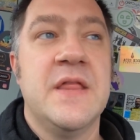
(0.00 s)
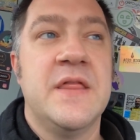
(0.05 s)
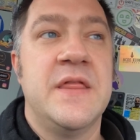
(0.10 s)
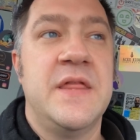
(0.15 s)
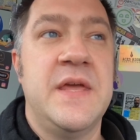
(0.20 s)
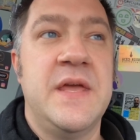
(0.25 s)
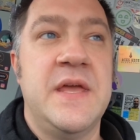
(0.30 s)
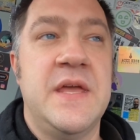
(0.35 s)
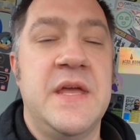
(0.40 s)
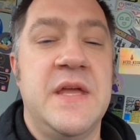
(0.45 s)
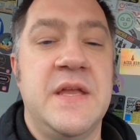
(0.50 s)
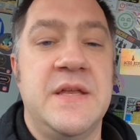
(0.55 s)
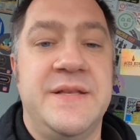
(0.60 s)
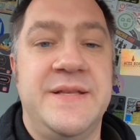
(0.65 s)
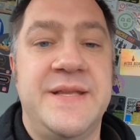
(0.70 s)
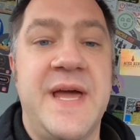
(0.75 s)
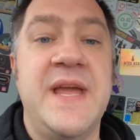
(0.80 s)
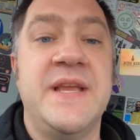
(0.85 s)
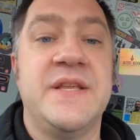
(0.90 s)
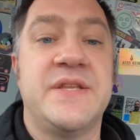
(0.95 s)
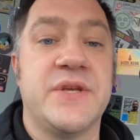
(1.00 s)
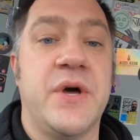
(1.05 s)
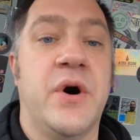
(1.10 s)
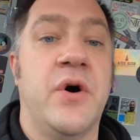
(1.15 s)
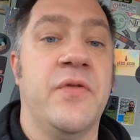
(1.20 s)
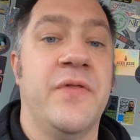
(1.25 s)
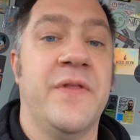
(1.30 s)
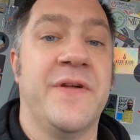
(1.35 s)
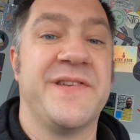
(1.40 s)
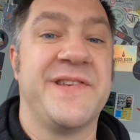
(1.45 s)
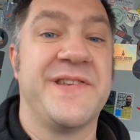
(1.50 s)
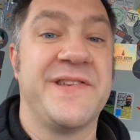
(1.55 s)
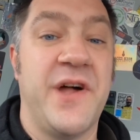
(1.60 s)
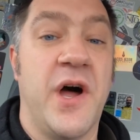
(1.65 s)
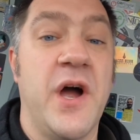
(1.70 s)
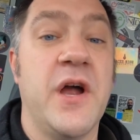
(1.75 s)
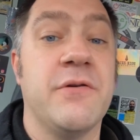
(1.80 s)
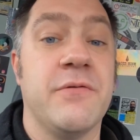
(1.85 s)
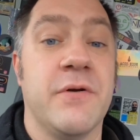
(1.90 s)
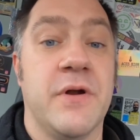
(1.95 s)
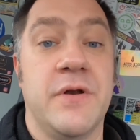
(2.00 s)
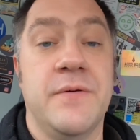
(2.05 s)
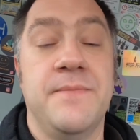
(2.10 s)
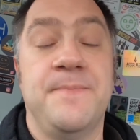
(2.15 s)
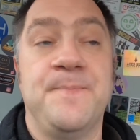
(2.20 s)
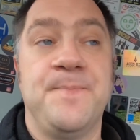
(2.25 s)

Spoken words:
The date on the siren